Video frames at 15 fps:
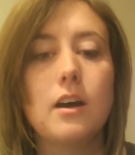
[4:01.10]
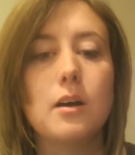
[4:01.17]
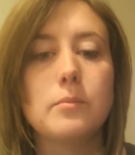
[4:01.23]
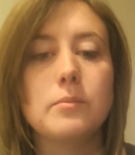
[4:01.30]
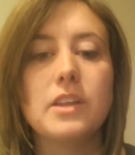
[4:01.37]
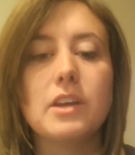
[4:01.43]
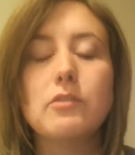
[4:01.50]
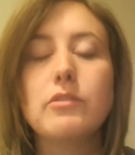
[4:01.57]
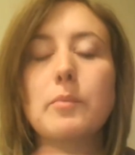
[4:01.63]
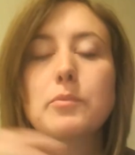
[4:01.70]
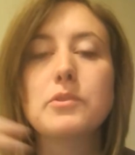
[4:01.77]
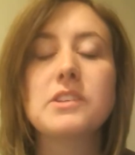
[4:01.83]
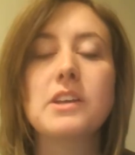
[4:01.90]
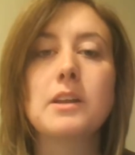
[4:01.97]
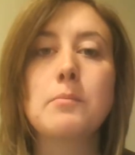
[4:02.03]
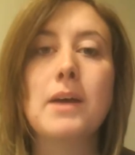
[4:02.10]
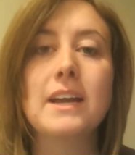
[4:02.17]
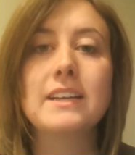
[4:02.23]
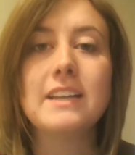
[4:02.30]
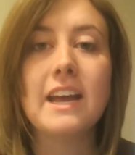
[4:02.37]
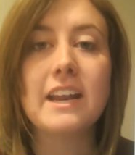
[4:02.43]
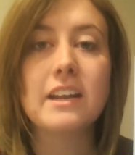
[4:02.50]
they represent a
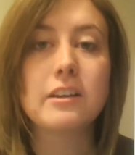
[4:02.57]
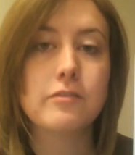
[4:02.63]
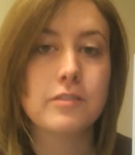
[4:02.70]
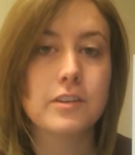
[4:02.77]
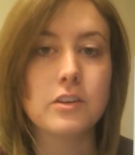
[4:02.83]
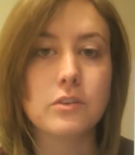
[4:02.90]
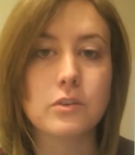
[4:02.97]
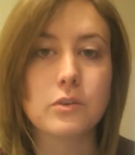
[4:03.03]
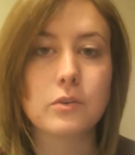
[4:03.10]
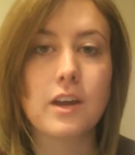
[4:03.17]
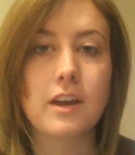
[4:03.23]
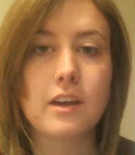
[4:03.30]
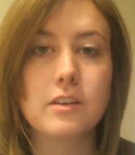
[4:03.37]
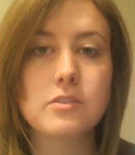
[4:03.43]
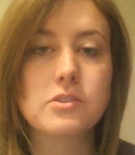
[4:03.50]
magnetic field, okay?